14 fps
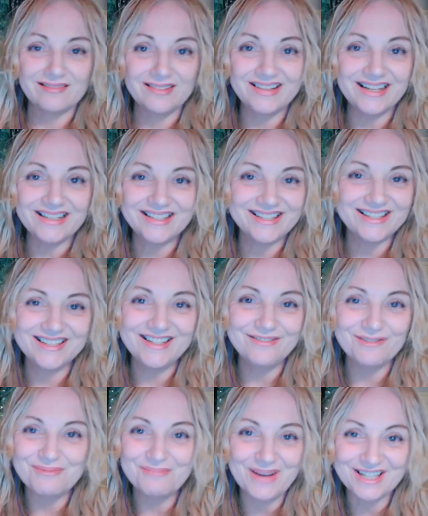That doesn't
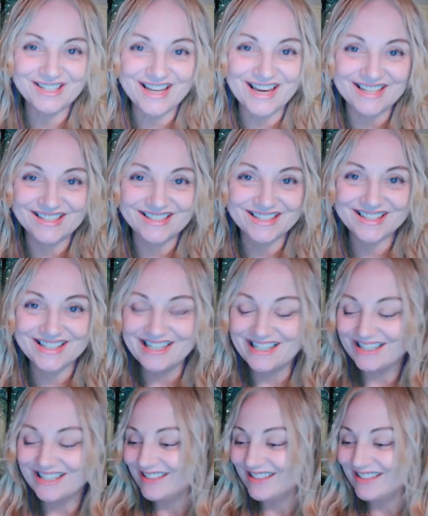even make sense.